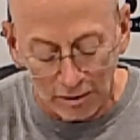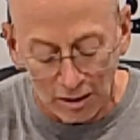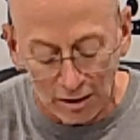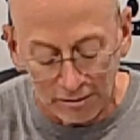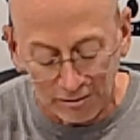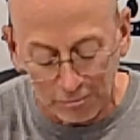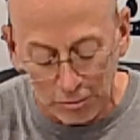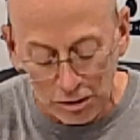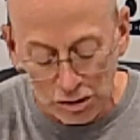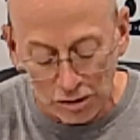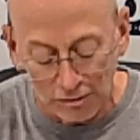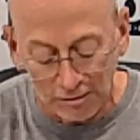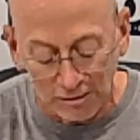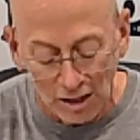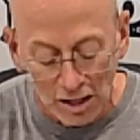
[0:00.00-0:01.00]

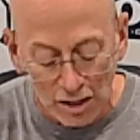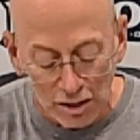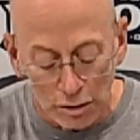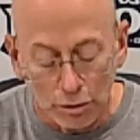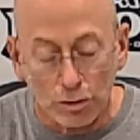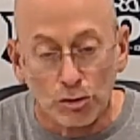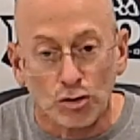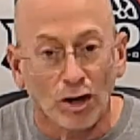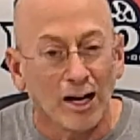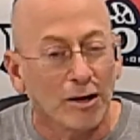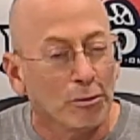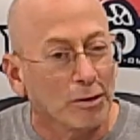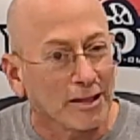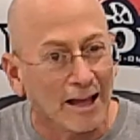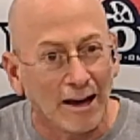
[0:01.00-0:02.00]
switches. You can try it
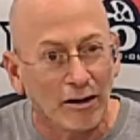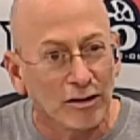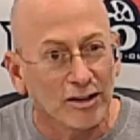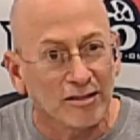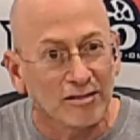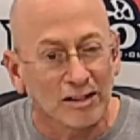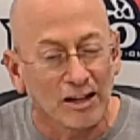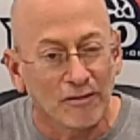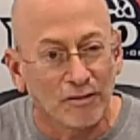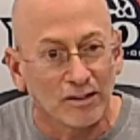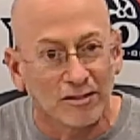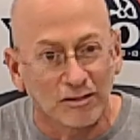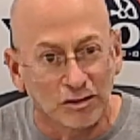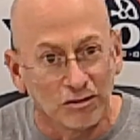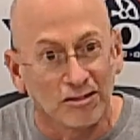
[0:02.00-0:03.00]
without it, see if
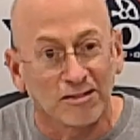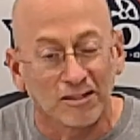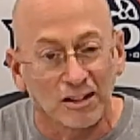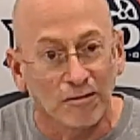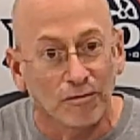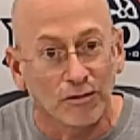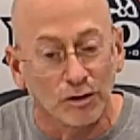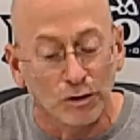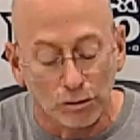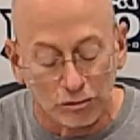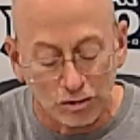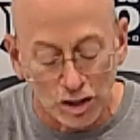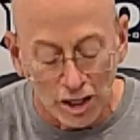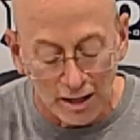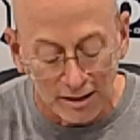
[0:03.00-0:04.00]
it's too stiff for your
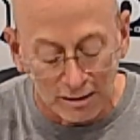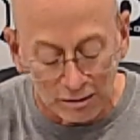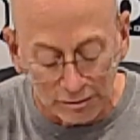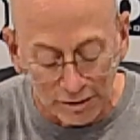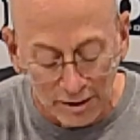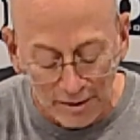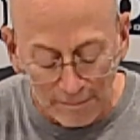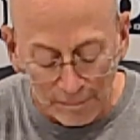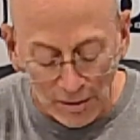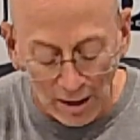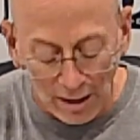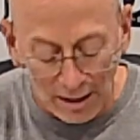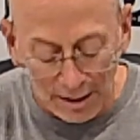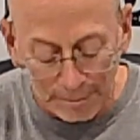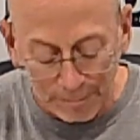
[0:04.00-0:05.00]
child.
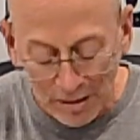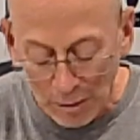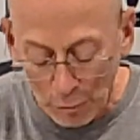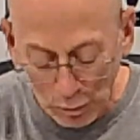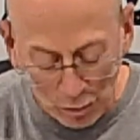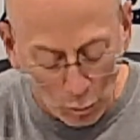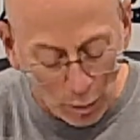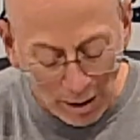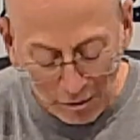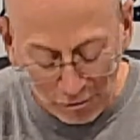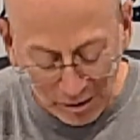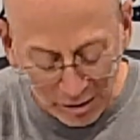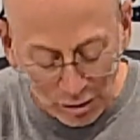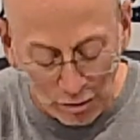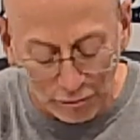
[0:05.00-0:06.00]
It will wear
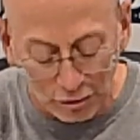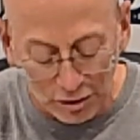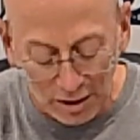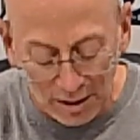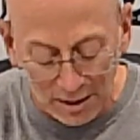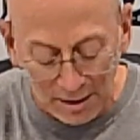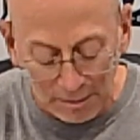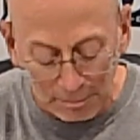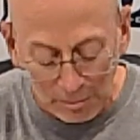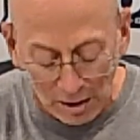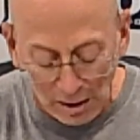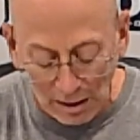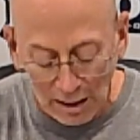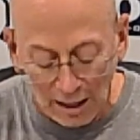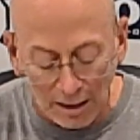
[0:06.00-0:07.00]
in over time,
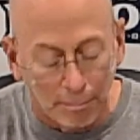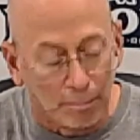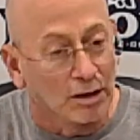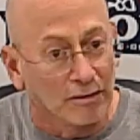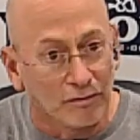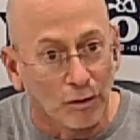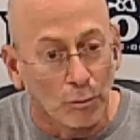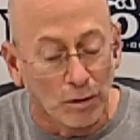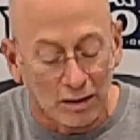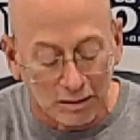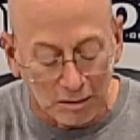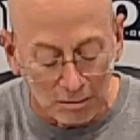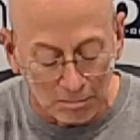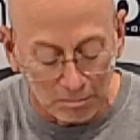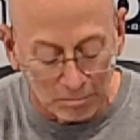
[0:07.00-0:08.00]
but if you want
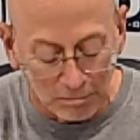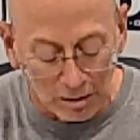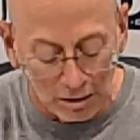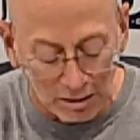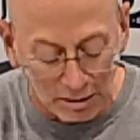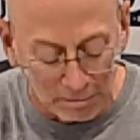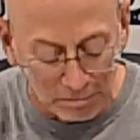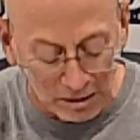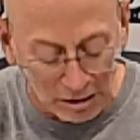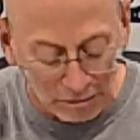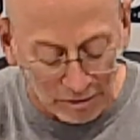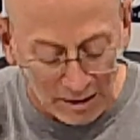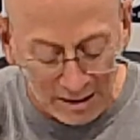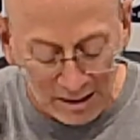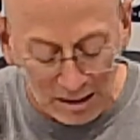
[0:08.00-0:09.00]
them to,
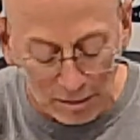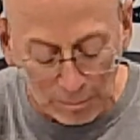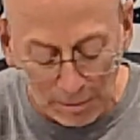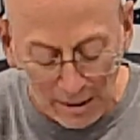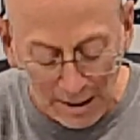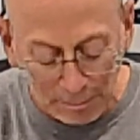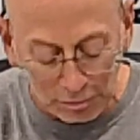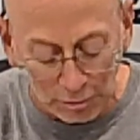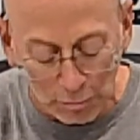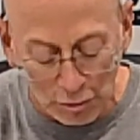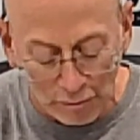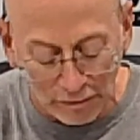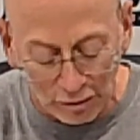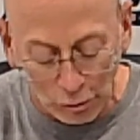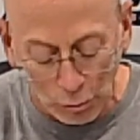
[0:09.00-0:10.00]
they need to be able to move
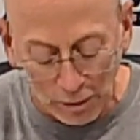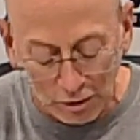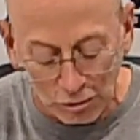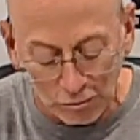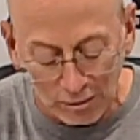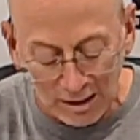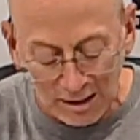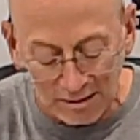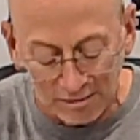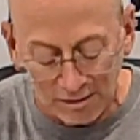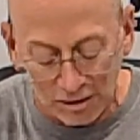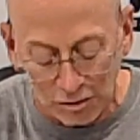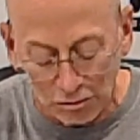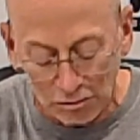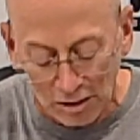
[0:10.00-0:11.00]
it quicker,
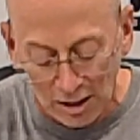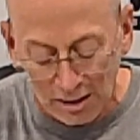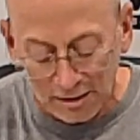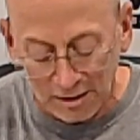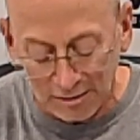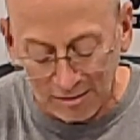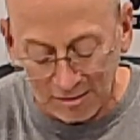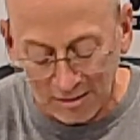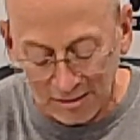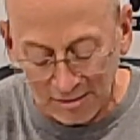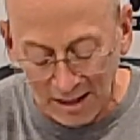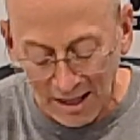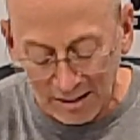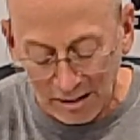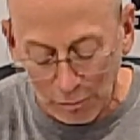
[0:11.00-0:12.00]
easier. This is
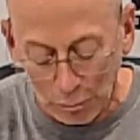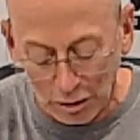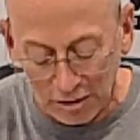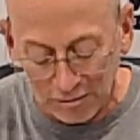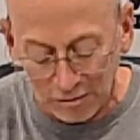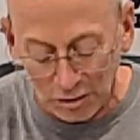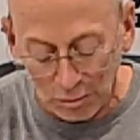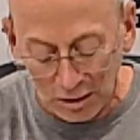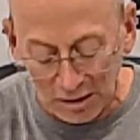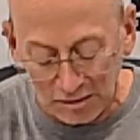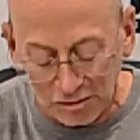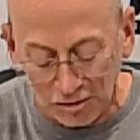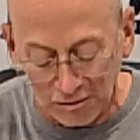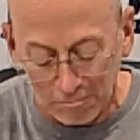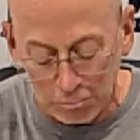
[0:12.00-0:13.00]
exactly what it's doing. It's
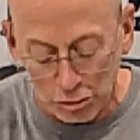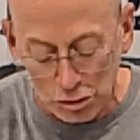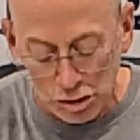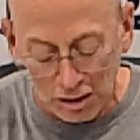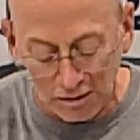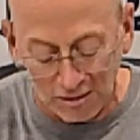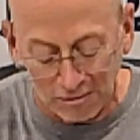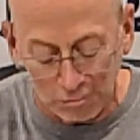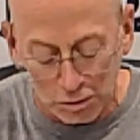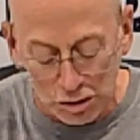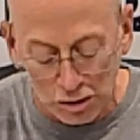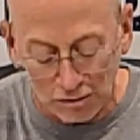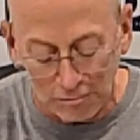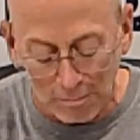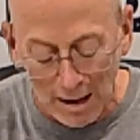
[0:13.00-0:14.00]
just pushing the
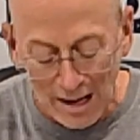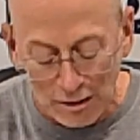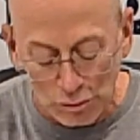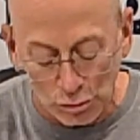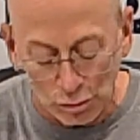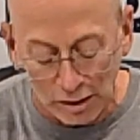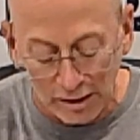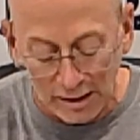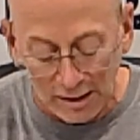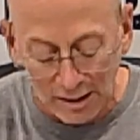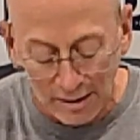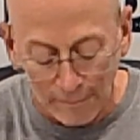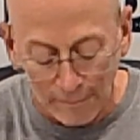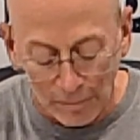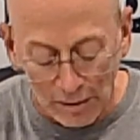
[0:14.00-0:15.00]
switches manually
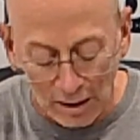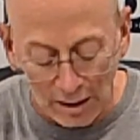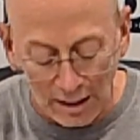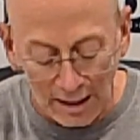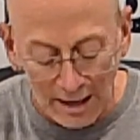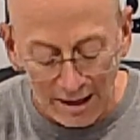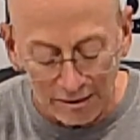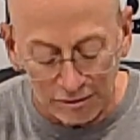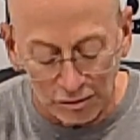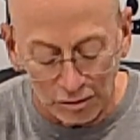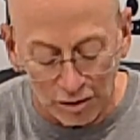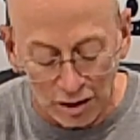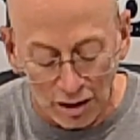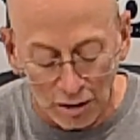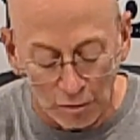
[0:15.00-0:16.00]
as you
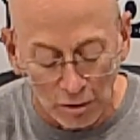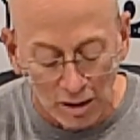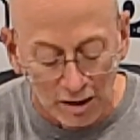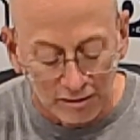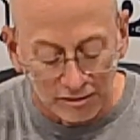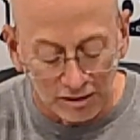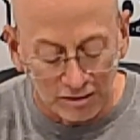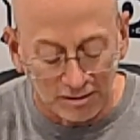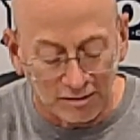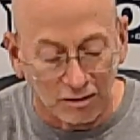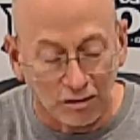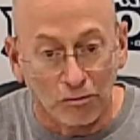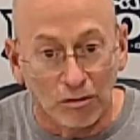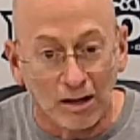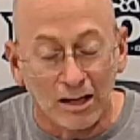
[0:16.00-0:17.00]
go. So this is a
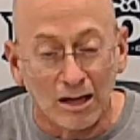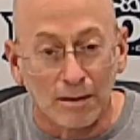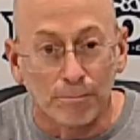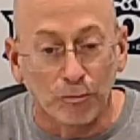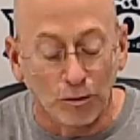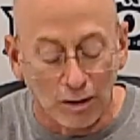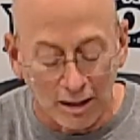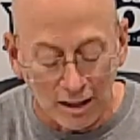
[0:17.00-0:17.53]
great upgrade